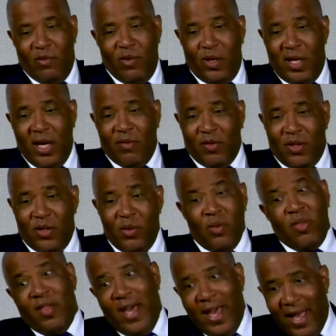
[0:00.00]
What do you have to
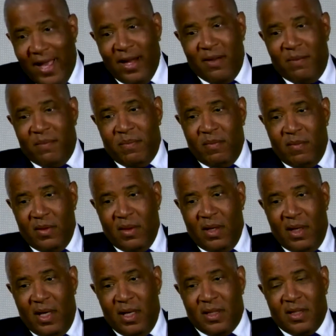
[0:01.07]
do that?
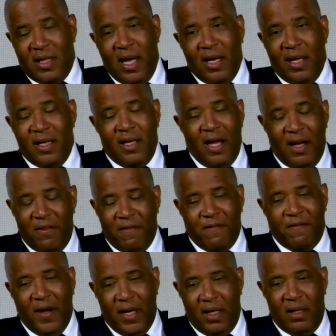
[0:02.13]
It's like a knife
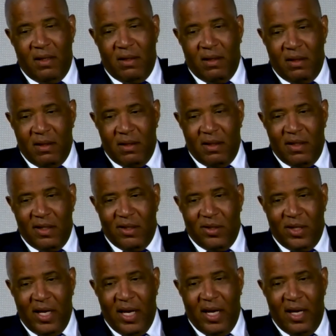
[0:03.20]
fight,
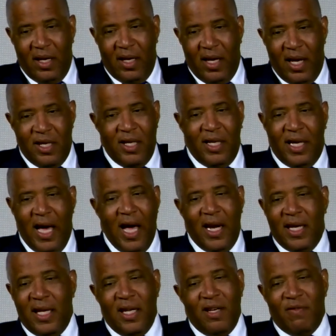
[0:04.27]
okay? And you
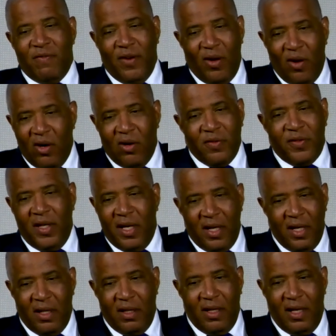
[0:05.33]
got to get involved
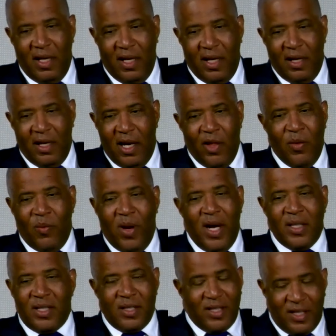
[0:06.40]
in it. And
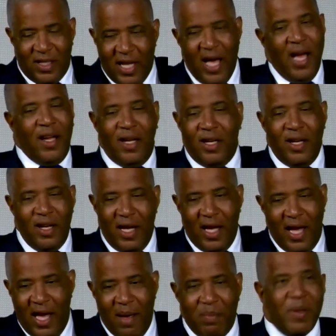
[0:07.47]
otherwise, it's not going
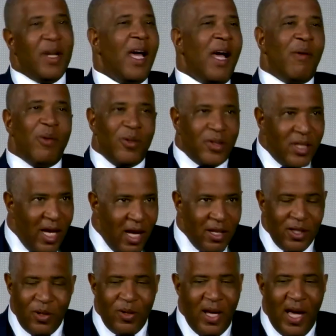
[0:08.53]
to happen. I will
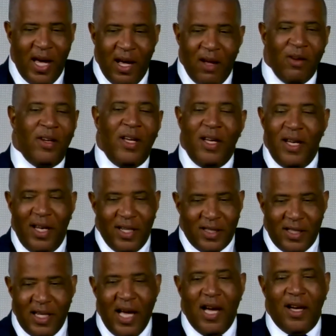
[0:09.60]
tell you now,
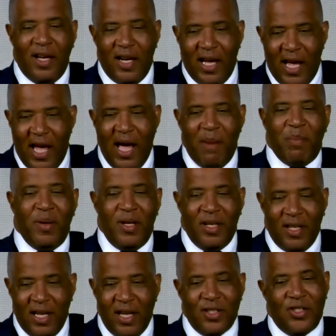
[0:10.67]
it's not going to happen
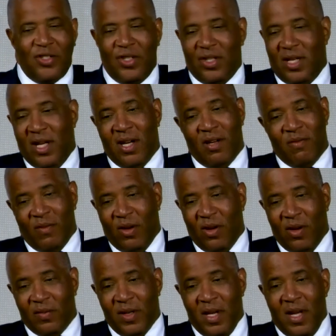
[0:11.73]
unless you get
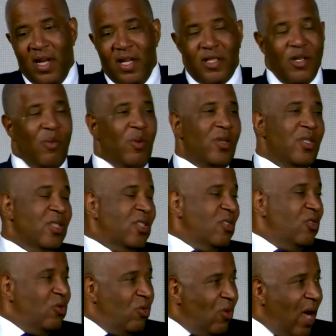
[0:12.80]
involved. So we're
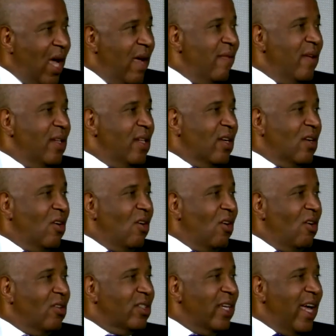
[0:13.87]
just driving the
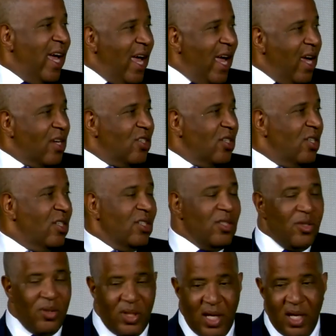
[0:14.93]
call to action
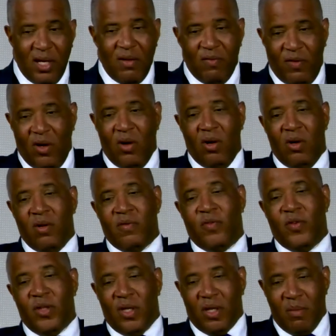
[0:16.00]
to get
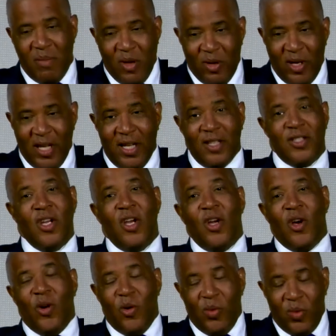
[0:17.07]
involved for the communities
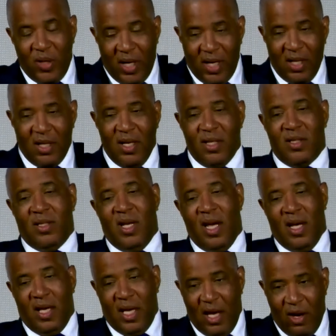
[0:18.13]
who need this
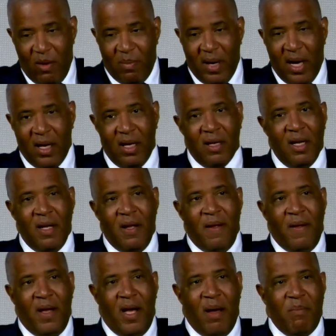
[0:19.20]
and care about it.
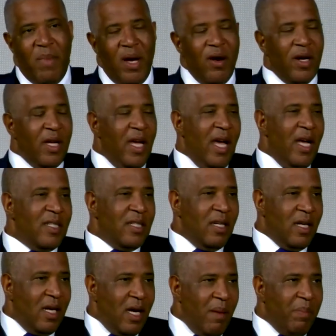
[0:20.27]
America has
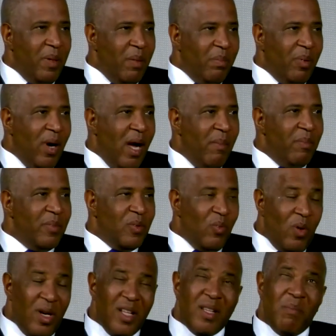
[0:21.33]
a couple of
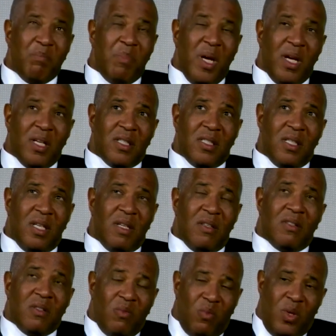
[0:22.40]
problems. One of the biggest
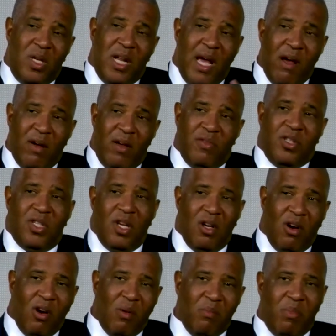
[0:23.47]
is we now have
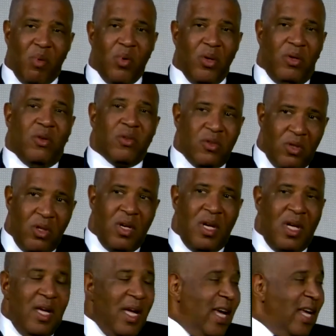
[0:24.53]
shut our borders.
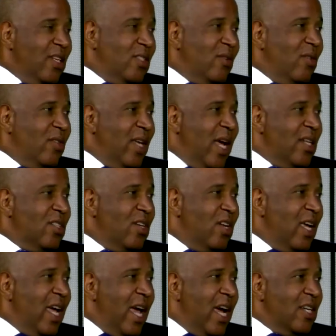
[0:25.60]
And so that's
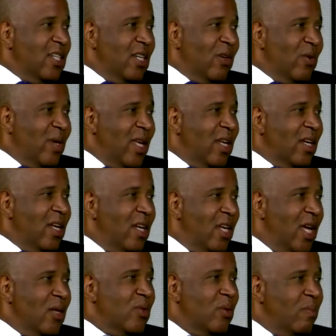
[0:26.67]
going to actually create a
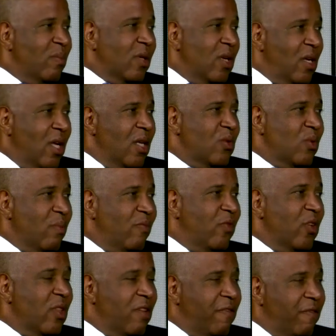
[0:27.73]
conundrum, conundrum
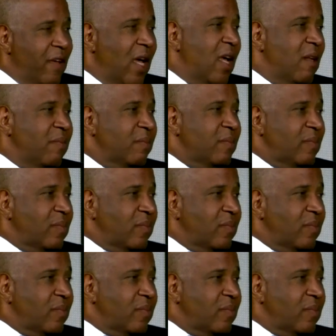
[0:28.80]
for the Fed.